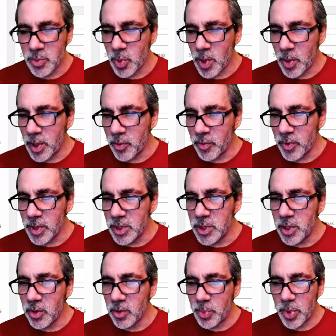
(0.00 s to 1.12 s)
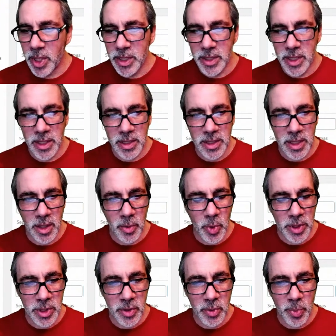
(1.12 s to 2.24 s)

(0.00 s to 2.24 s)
we don't really show the pricings. Once you